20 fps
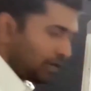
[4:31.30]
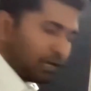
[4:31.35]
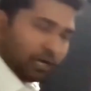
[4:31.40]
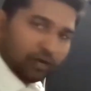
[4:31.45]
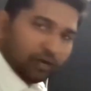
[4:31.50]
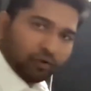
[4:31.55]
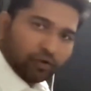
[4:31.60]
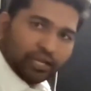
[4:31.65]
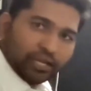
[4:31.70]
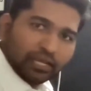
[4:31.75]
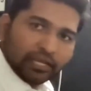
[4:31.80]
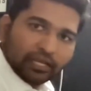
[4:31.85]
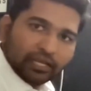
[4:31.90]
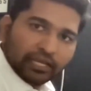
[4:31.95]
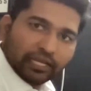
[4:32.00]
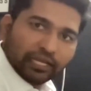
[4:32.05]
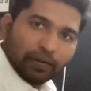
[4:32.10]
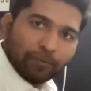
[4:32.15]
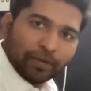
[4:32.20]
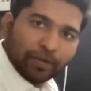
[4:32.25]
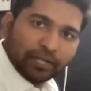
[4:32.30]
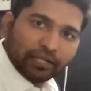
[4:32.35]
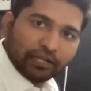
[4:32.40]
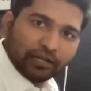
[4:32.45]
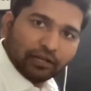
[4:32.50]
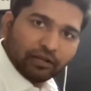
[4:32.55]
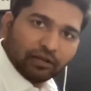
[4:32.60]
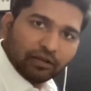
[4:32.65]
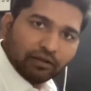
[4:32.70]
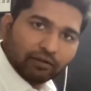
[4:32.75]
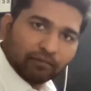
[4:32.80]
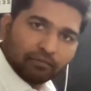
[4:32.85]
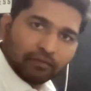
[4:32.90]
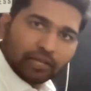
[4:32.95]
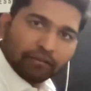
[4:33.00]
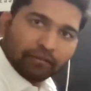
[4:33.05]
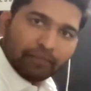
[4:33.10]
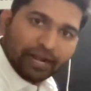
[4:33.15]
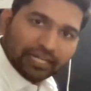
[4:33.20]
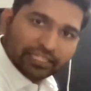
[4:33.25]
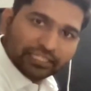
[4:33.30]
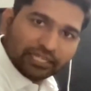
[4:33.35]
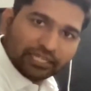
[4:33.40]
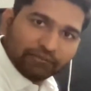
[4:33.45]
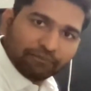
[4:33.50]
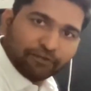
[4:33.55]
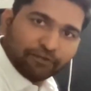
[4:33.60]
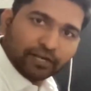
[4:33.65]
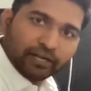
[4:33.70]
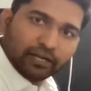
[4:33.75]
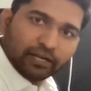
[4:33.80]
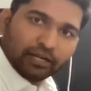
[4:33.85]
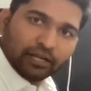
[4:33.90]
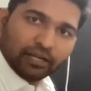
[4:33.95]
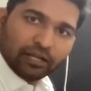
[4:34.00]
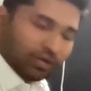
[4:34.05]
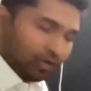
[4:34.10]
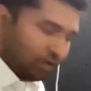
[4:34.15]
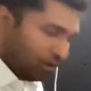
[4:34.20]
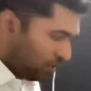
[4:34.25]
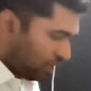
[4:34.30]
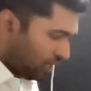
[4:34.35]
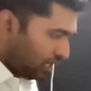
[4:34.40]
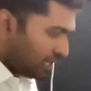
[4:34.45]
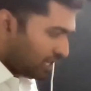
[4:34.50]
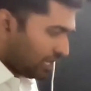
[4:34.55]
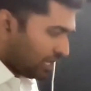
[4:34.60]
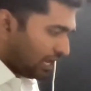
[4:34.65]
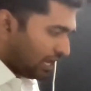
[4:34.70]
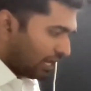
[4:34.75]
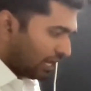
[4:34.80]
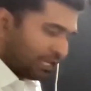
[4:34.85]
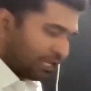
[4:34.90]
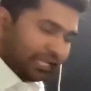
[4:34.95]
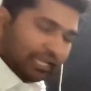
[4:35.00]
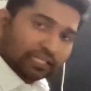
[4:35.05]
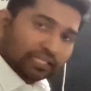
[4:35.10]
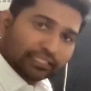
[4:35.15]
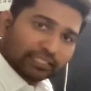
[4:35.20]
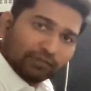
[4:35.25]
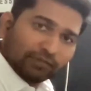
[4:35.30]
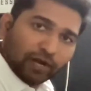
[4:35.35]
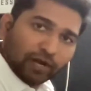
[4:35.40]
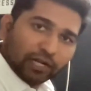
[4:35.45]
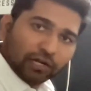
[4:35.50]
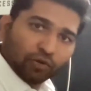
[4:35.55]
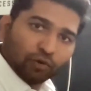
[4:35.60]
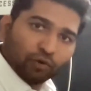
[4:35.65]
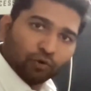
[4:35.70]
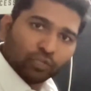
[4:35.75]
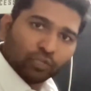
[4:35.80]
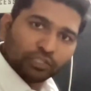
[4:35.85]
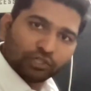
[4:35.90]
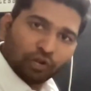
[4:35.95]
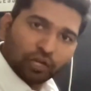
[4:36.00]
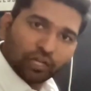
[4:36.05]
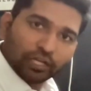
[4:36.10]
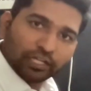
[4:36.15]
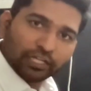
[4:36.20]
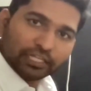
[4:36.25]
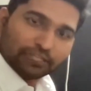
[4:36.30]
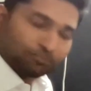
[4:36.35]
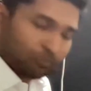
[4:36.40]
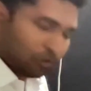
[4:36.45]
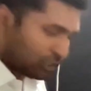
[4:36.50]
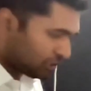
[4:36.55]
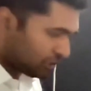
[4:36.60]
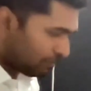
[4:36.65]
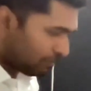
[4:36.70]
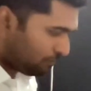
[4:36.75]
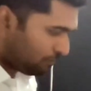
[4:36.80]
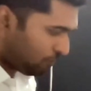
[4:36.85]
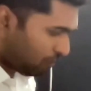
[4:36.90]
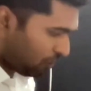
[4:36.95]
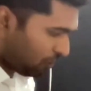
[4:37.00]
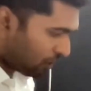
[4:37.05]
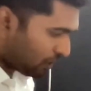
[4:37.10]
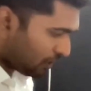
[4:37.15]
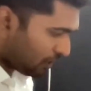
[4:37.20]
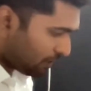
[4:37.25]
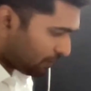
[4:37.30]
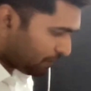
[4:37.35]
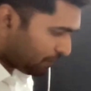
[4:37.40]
okay, in managing a fund. Okay, and he is the one who is solely responsible for